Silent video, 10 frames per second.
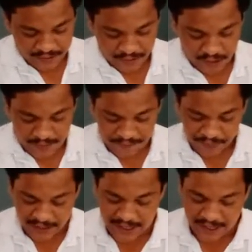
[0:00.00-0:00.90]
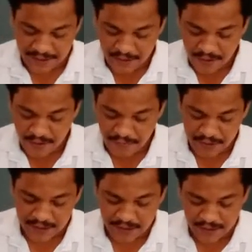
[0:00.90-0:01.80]
Okay, here
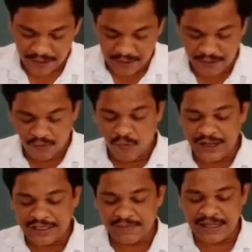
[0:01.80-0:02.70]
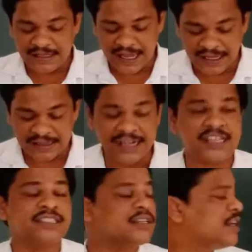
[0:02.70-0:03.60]
one term is there, that
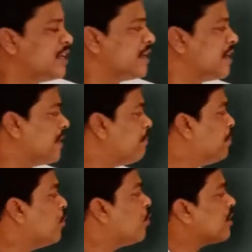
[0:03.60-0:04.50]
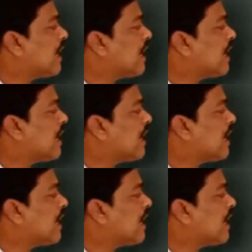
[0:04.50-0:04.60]
is pure